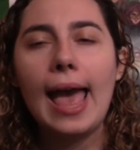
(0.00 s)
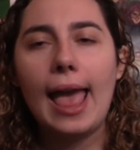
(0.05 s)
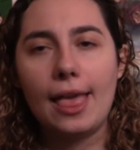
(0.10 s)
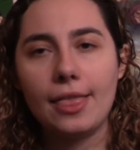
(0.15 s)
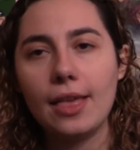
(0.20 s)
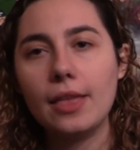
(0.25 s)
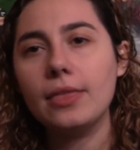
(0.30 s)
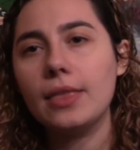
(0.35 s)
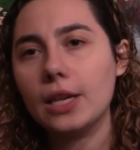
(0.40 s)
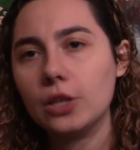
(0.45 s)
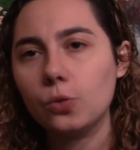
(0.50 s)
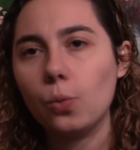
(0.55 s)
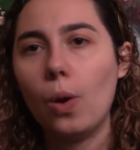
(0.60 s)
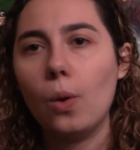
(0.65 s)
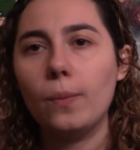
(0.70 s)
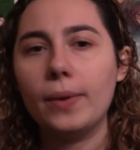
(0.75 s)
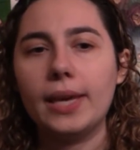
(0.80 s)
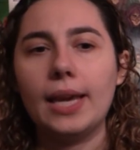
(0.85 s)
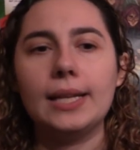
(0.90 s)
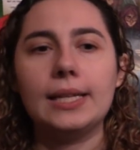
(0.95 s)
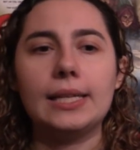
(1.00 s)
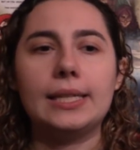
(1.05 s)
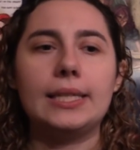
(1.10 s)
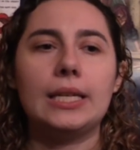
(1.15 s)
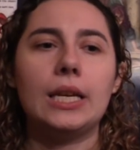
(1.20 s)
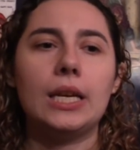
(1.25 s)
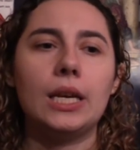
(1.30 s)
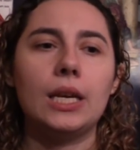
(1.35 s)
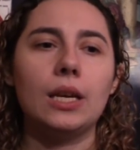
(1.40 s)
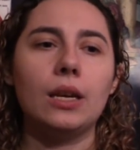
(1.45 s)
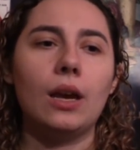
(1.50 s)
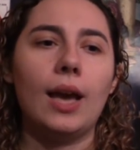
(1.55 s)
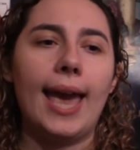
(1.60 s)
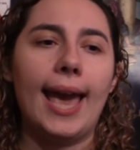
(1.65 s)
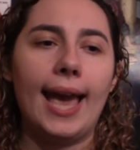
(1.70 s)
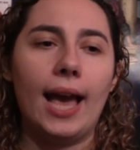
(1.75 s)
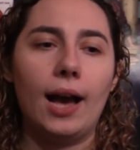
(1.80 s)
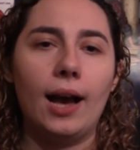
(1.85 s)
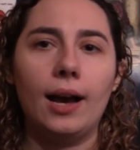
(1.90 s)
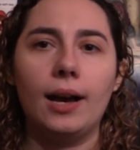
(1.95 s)
And then this one we get to see
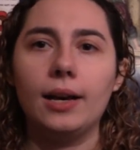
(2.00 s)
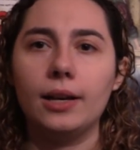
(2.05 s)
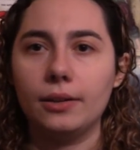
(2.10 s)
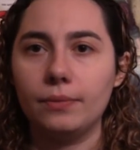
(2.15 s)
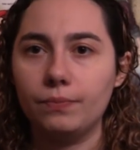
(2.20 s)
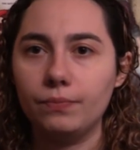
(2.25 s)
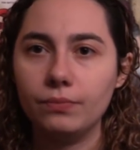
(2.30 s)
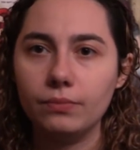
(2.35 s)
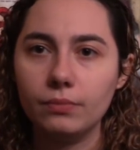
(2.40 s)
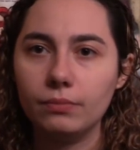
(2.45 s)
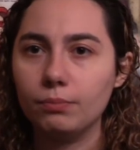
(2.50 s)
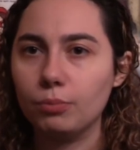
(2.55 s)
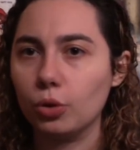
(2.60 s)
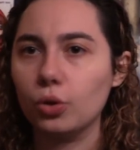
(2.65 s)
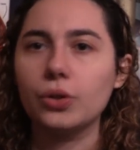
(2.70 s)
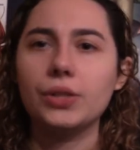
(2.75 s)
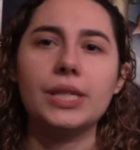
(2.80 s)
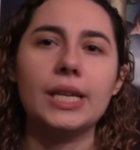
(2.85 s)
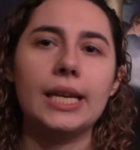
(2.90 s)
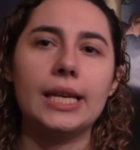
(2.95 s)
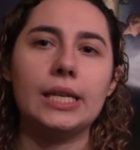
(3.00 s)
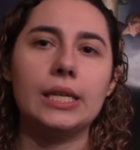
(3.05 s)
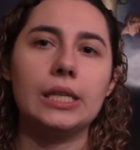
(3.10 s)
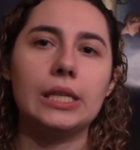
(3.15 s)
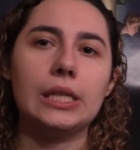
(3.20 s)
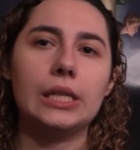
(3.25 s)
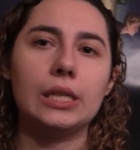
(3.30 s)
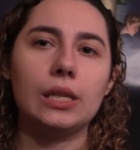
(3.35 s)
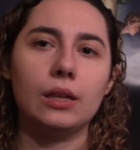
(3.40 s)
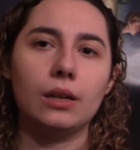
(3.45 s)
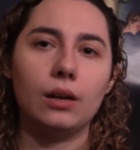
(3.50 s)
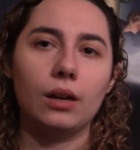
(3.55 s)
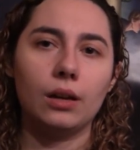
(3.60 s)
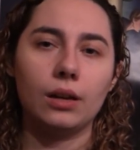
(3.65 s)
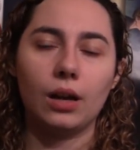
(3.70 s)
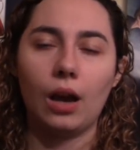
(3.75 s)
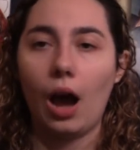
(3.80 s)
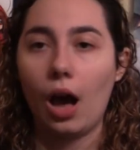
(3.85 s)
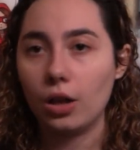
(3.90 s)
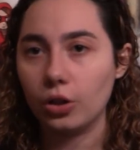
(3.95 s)
uh, Bruce's
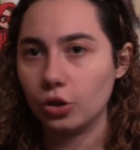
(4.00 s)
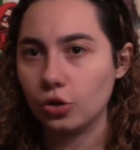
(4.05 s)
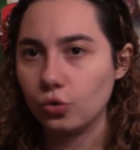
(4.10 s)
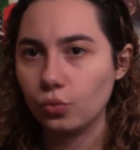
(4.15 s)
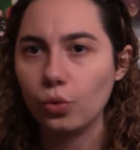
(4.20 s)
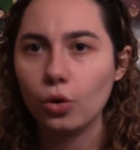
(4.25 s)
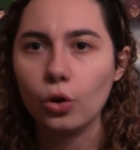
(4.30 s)
college